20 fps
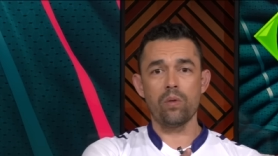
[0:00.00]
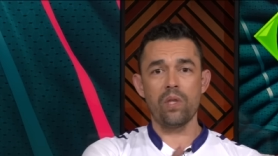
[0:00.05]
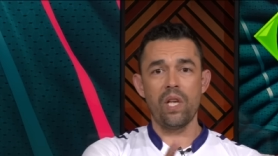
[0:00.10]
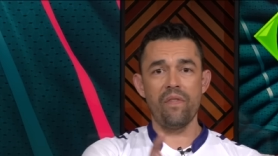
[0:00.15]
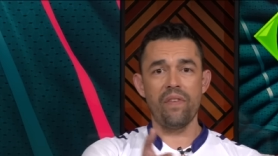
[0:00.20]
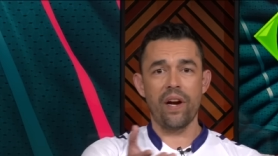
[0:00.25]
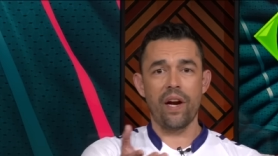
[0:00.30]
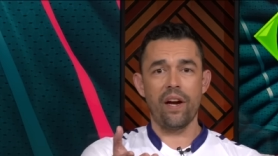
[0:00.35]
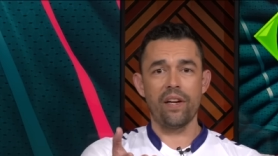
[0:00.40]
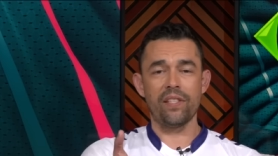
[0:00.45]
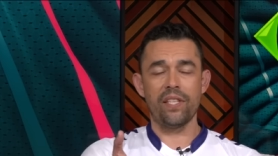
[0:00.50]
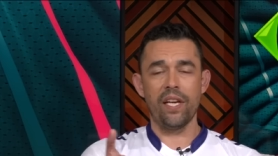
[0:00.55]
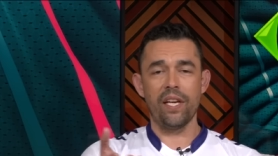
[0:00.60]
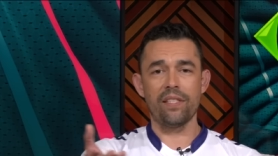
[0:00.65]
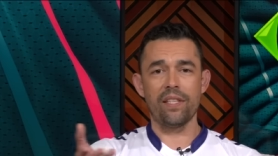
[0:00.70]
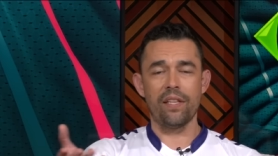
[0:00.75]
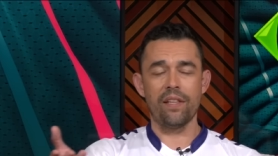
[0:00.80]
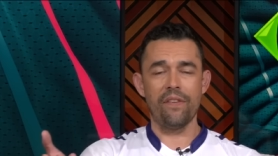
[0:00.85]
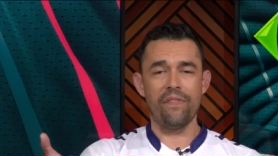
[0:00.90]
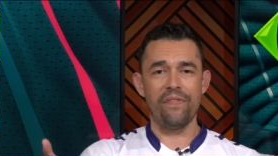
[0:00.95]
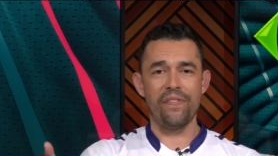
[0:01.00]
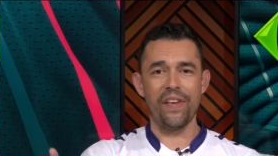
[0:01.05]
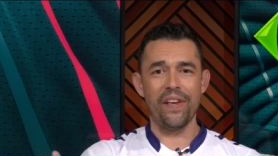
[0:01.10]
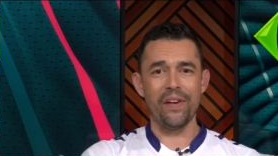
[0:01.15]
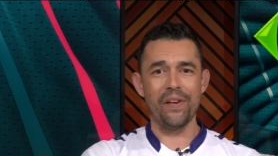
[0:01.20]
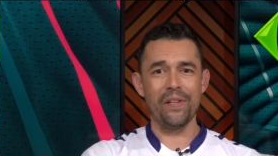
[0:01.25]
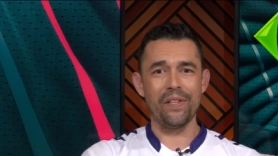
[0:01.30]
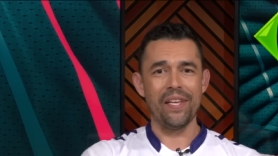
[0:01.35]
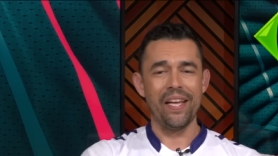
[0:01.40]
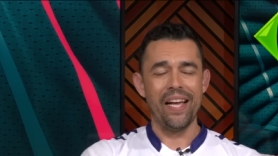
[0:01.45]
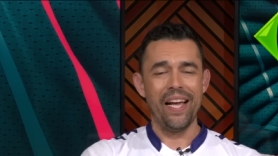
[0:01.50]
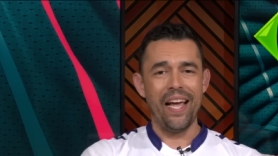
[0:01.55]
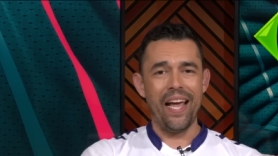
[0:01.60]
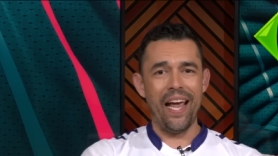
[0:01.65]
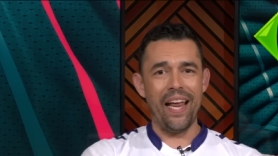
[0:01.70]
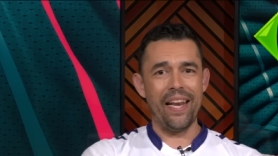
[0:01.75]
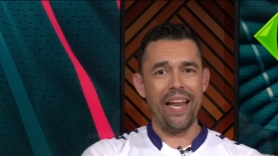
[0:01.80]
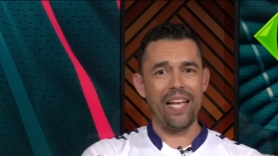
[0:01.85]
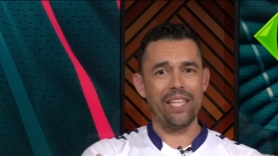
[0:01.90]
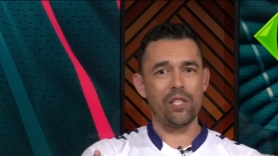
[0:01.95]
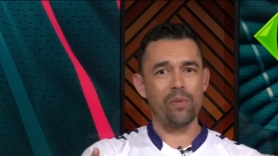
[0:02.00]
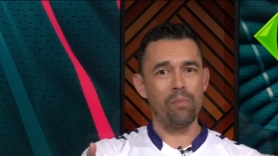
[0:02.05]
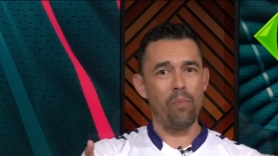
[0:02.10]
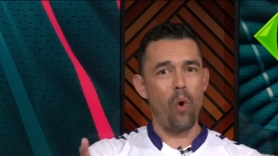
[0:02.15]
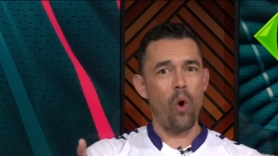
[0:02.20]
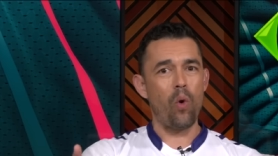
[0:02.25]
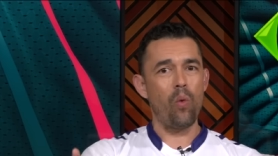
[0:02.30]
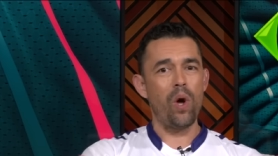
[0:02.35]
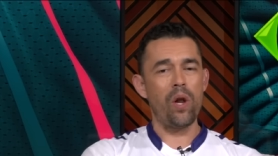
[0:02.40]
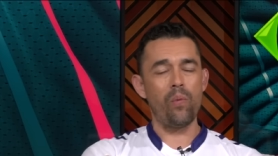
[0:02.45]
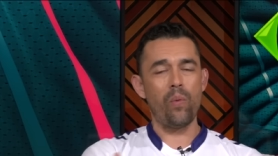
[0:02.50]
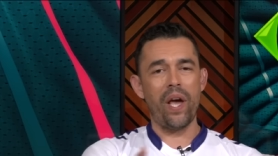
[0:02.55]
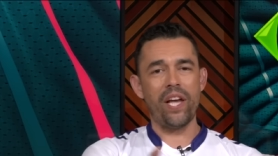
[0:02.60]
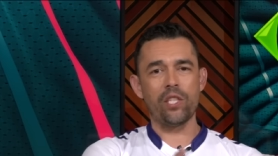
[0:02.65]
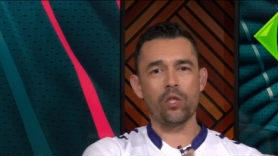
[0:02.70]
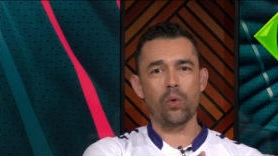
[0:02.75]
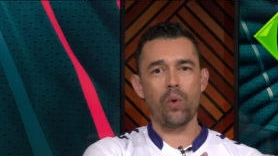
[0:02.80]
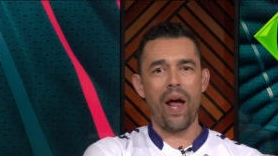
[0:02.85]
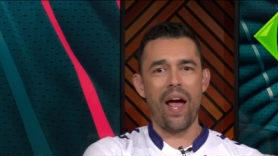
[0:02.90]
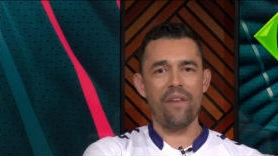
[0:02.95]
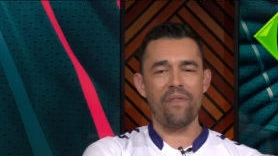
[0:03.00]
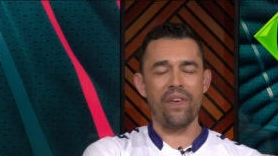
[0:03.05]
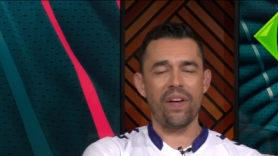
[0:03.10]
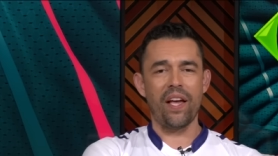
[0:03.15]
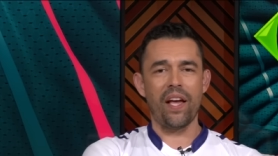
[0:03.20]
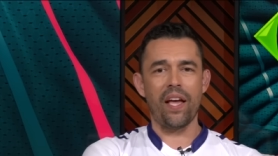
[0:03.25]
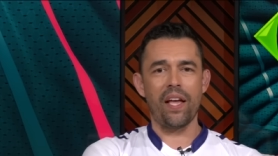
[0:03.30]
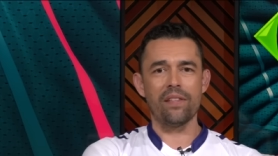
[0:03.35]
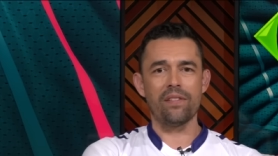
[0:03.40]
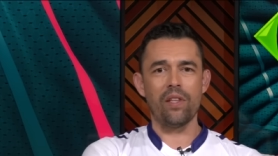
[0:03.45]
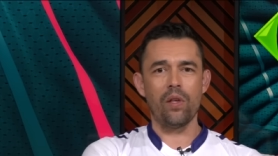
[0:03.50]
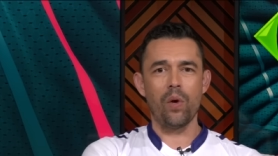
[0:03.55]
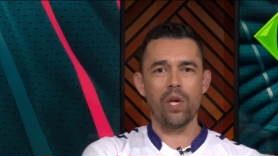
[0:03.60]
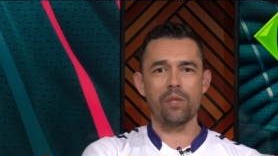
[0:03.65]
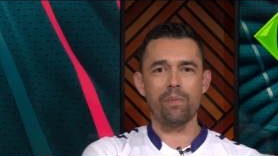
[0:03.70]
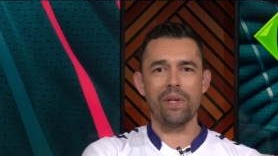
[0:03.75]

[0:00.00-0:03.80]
Levi mm. Garcia is on the field, and that's more one-way traffic against the U.S.